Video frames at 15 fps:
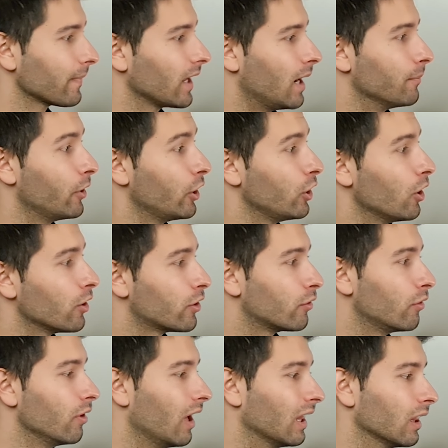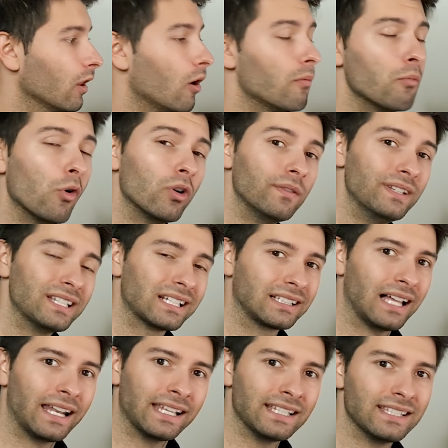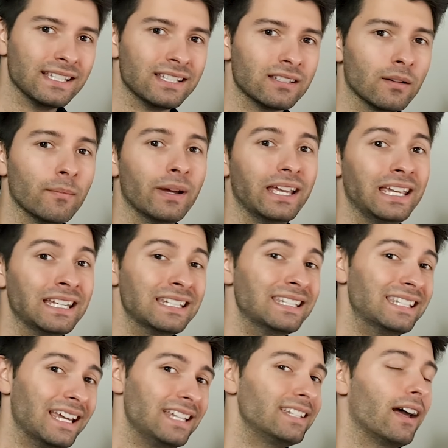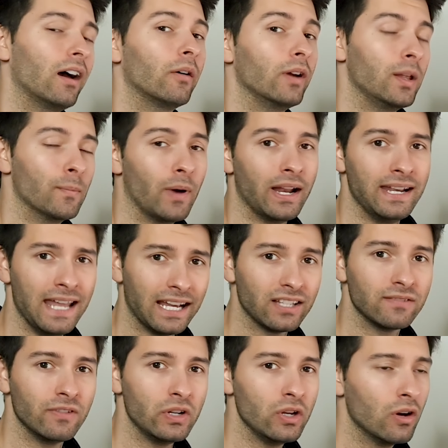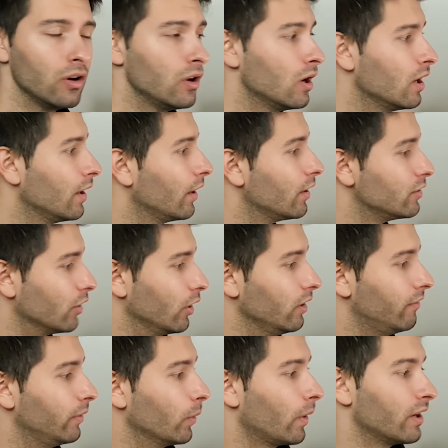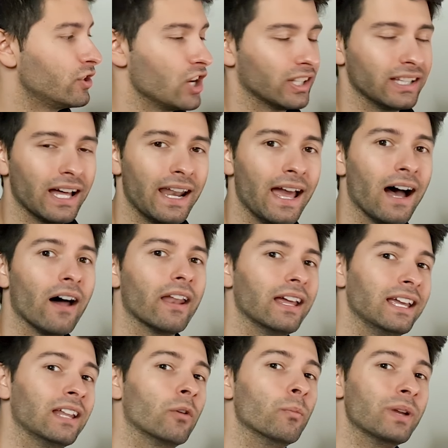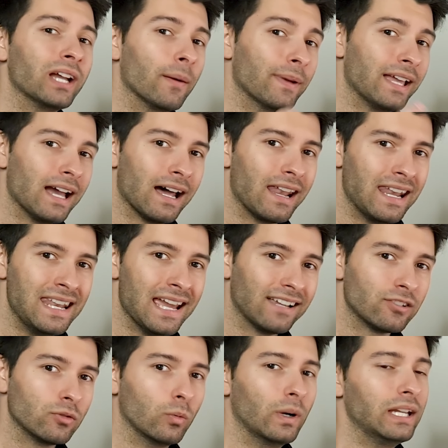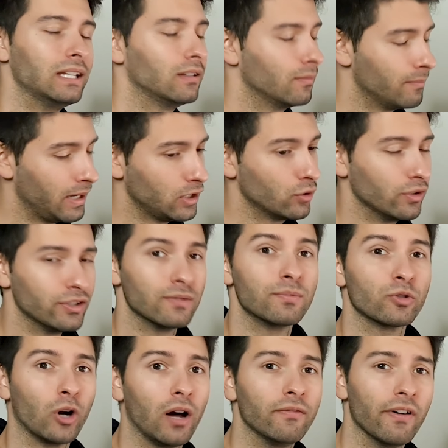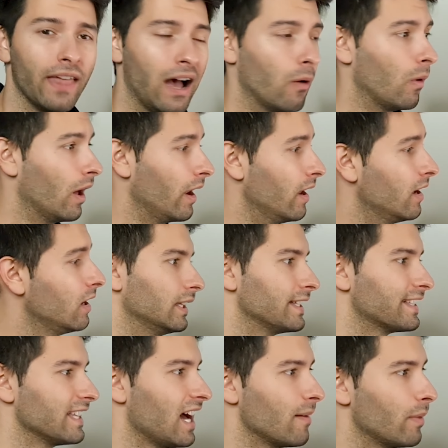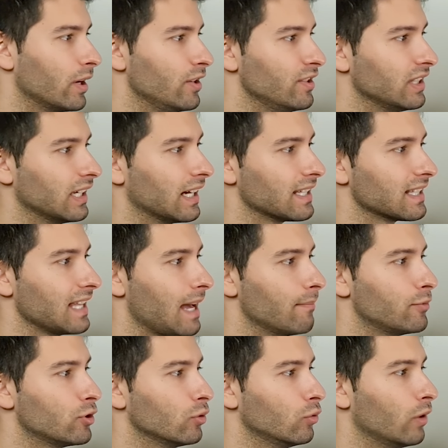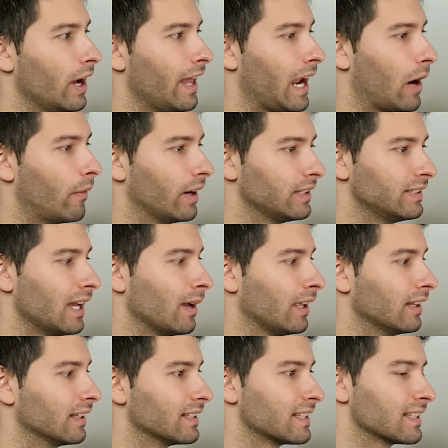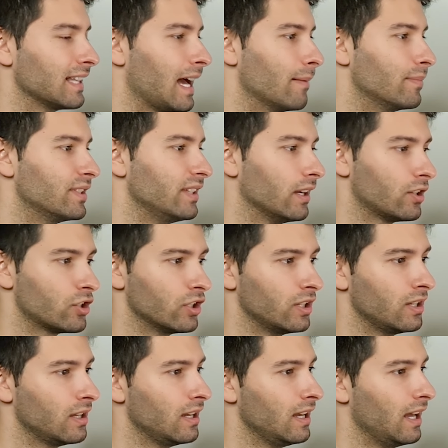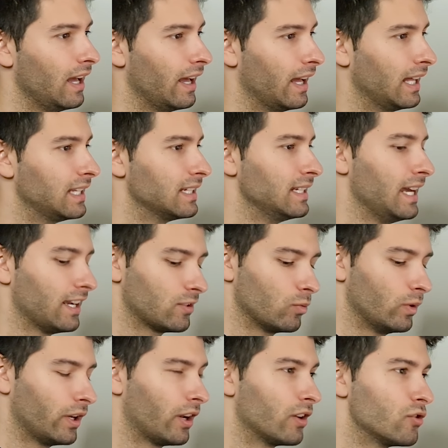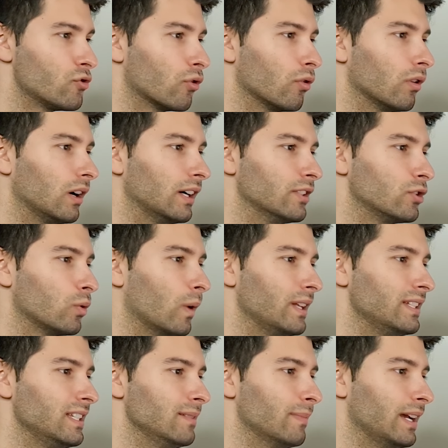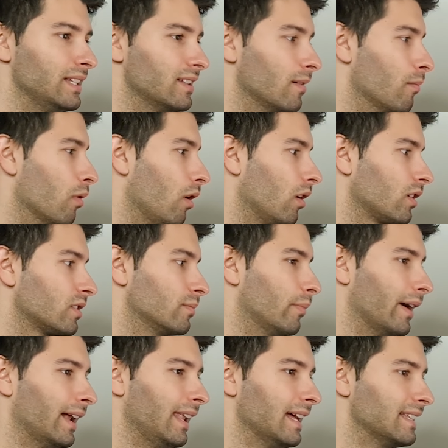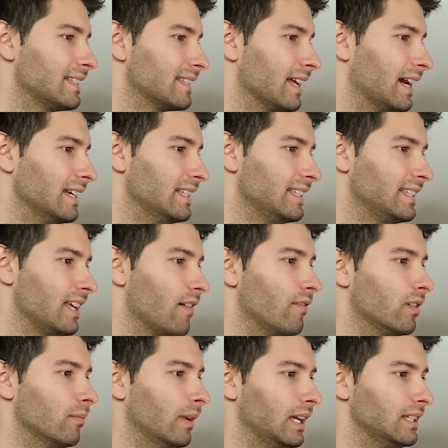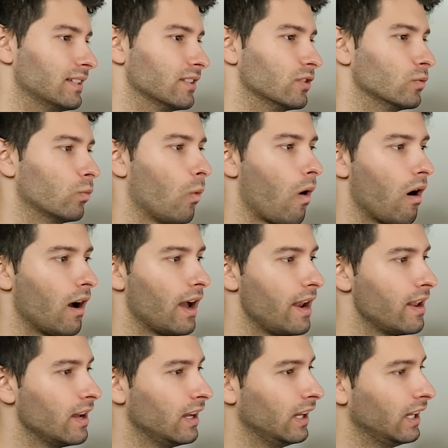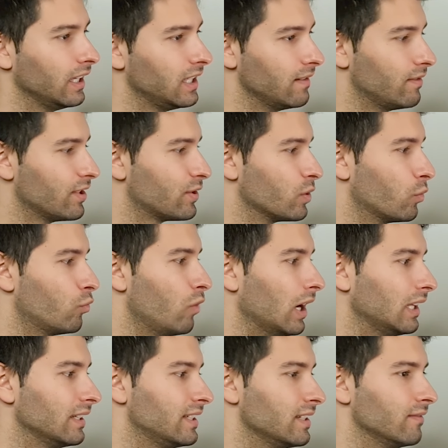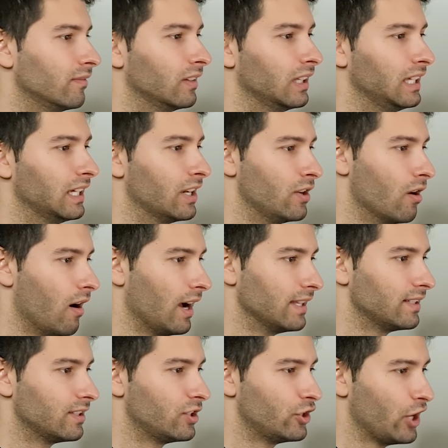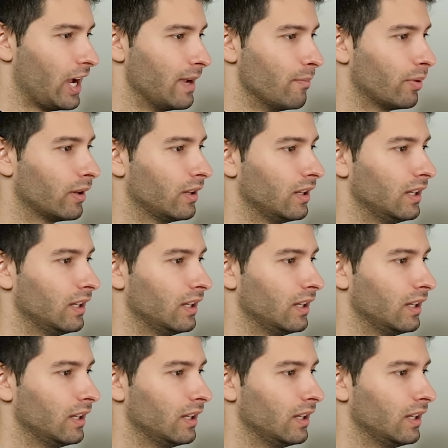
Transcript: I'm gonna go through a lot more of this cladding system in detail in my next video. So if you wanna check that out, it'll be coming out next week. Make sure you subscribe for that one. Let's start by using our slab tool and our rectangular slab section. And next we're gonna draw a 20 meter box by let's say seven meters wide. Gives us a relatively nice shape.